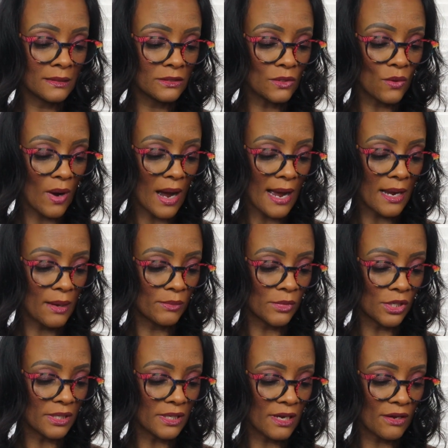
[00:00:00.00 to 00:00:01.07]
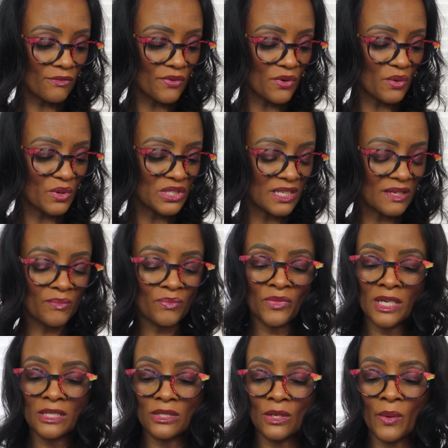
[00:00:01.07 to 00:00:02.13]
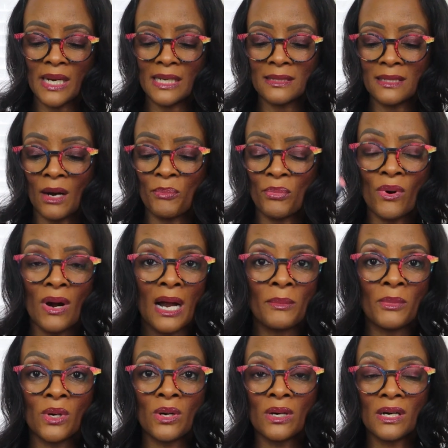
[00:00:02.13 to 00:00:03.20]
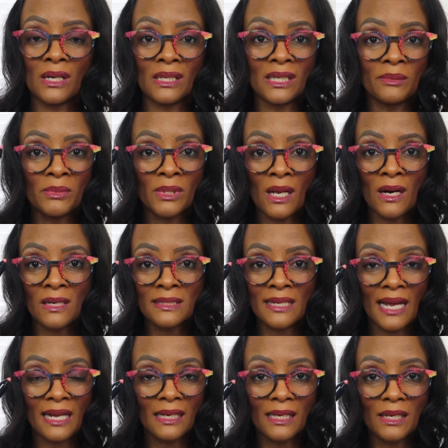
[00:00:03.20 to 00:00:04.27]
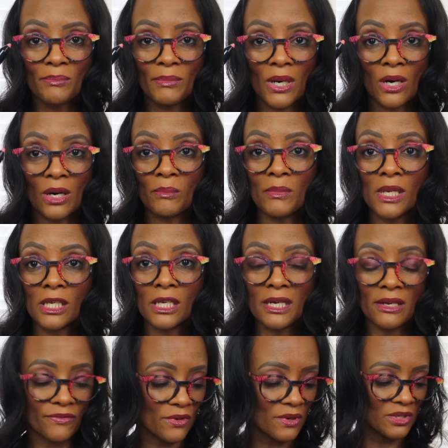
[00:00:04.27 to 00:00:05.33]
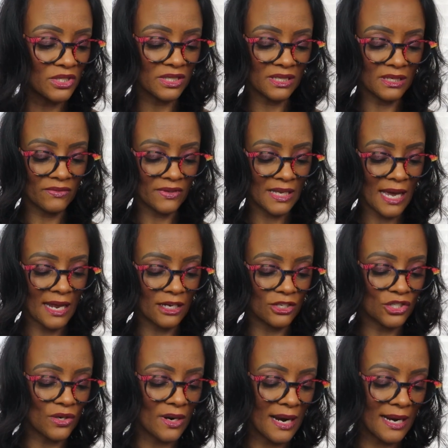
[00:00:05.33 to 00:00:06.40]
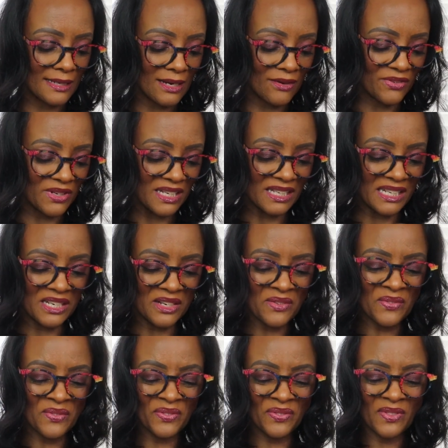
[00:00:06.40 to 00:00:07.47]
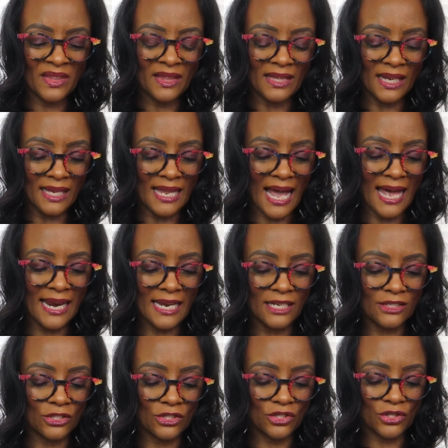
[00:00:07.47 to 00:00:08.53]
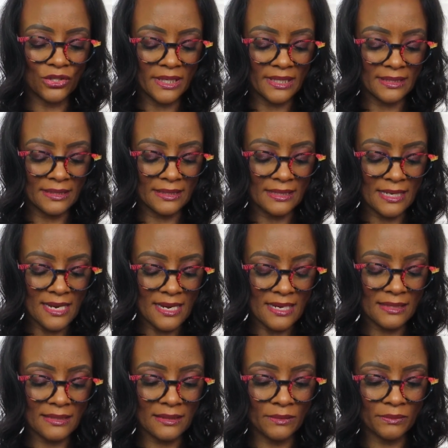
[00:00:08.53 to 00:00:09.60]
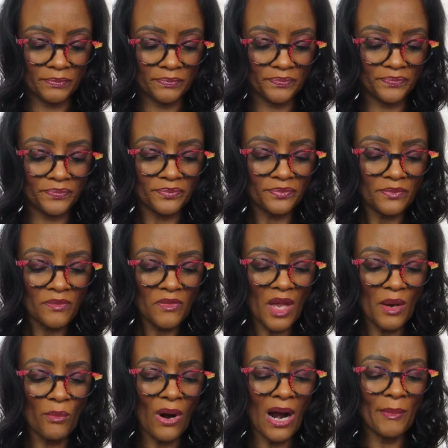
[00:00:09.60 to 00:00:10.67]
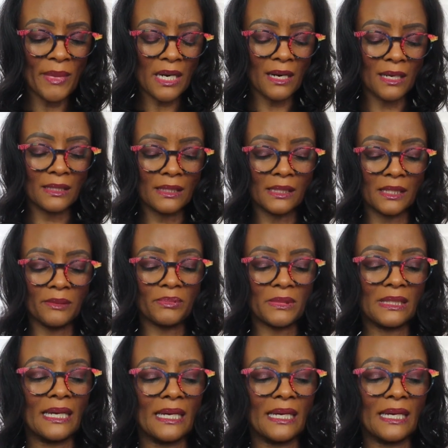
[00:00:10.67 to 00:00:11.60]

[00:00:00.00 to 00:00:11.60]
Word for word: So I am looking forward to... So it's a primer, a lip gloss, and a lip balm. Looking forward to giving that a try, definitely. And that is treStique's Prime and Color Lip